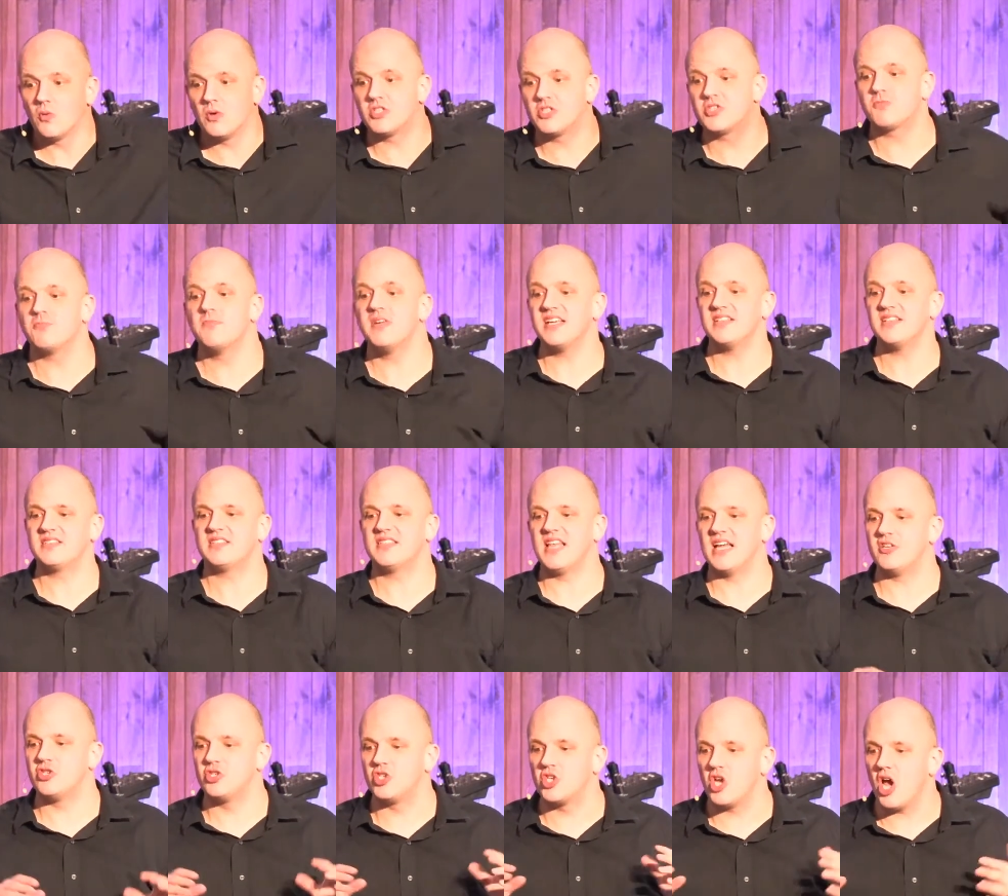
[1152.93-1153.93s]
Which
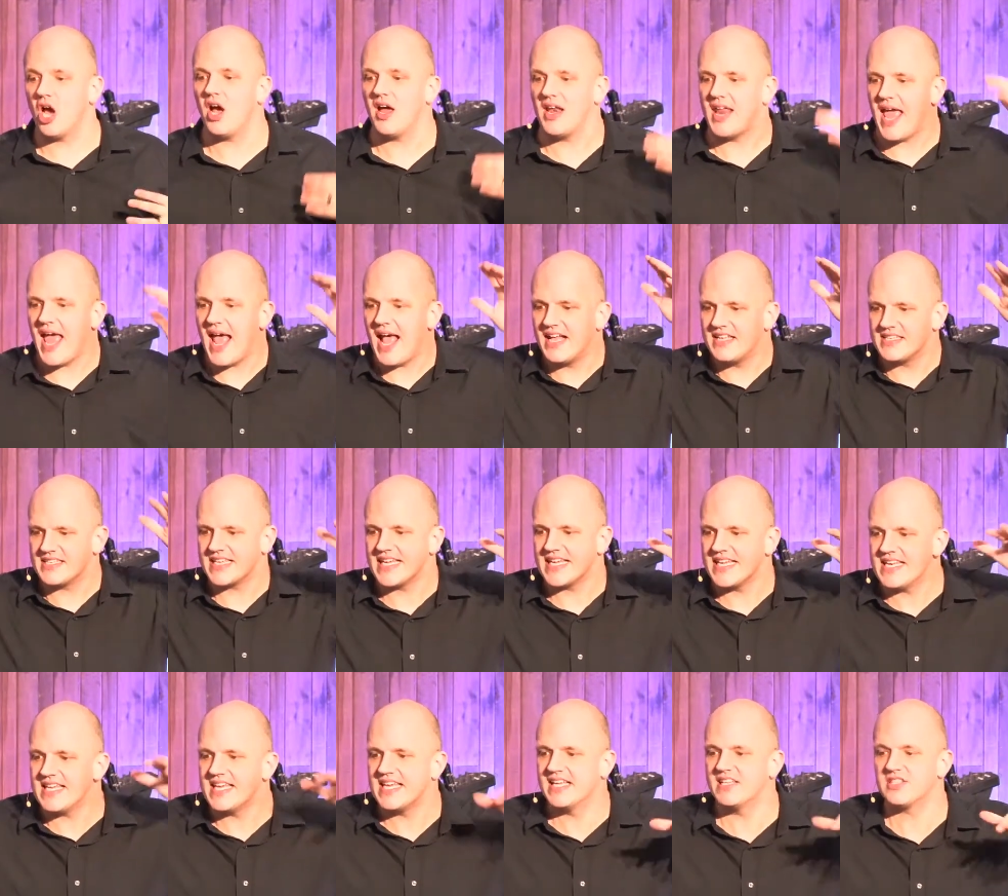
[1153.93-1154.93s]
means that John has
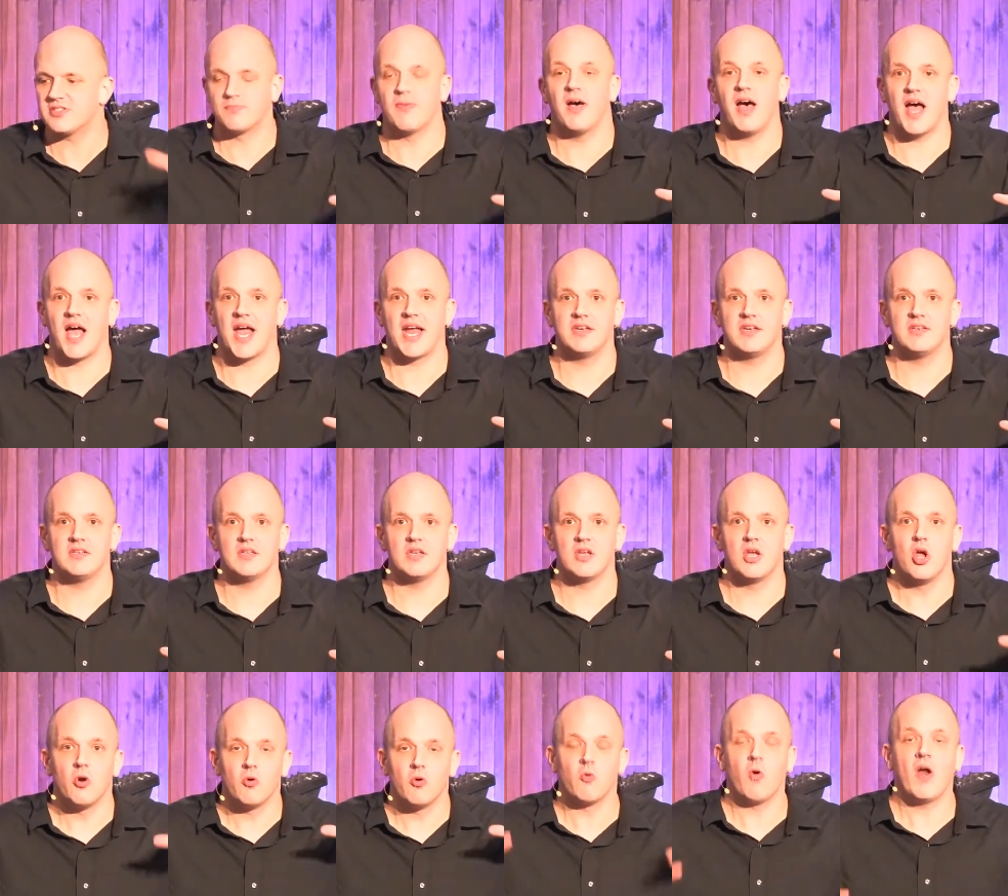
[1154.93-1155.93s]
in his mind
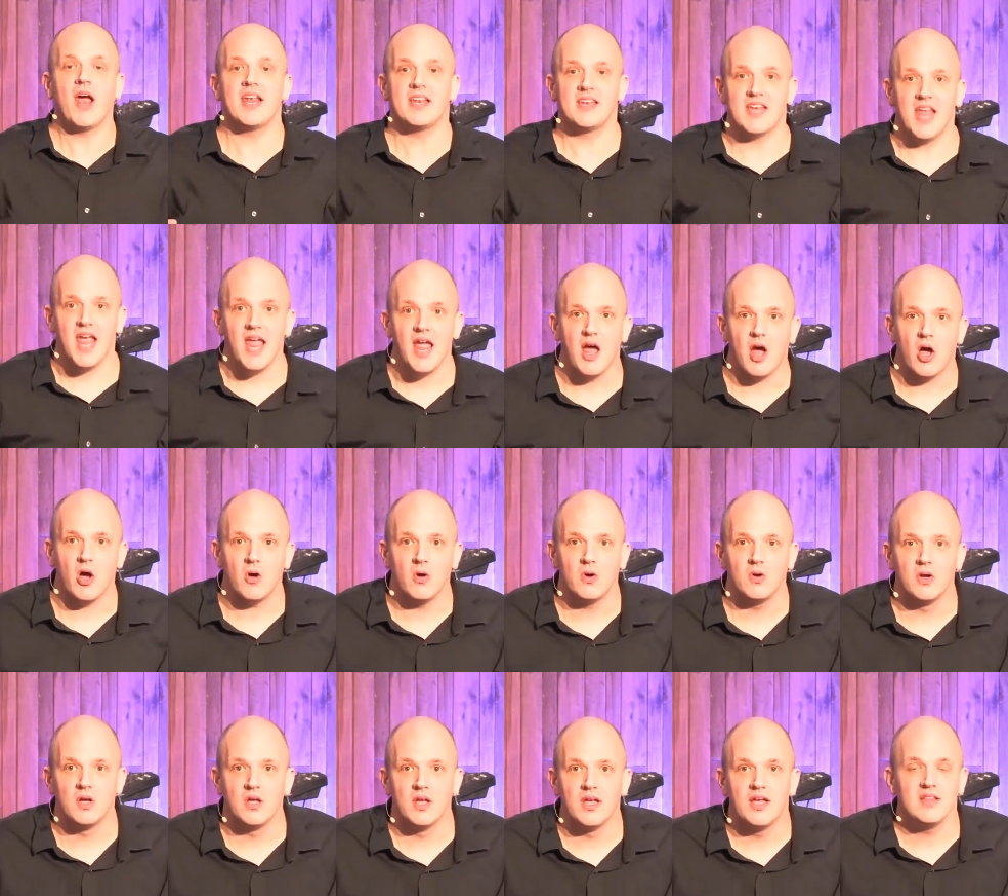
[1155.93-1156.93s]
right
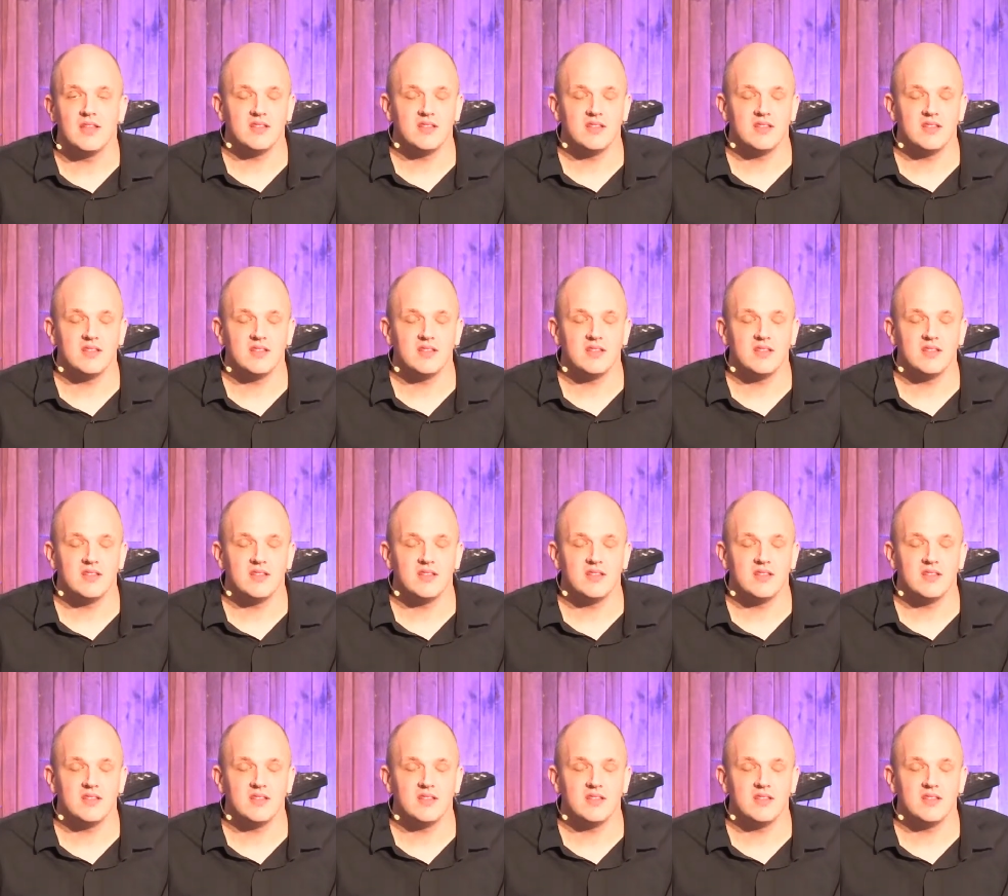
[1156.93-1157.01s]
now